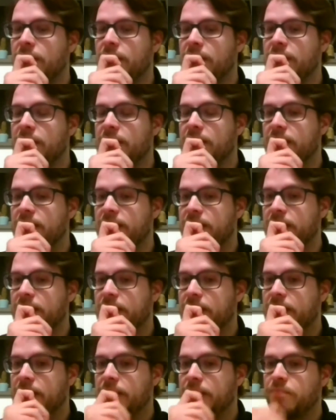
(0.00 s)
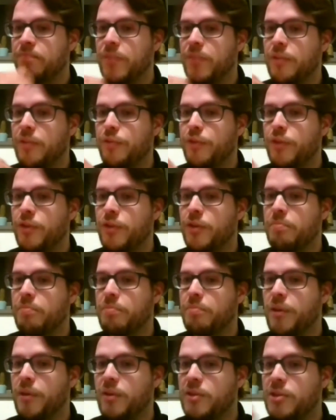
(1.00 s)
And if you're a
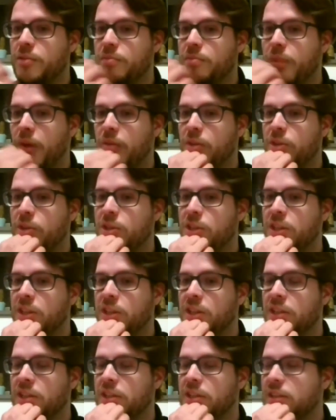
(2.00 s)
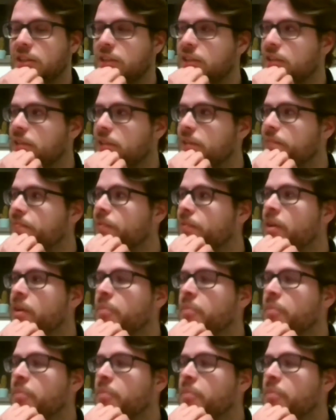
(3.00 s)
blockchain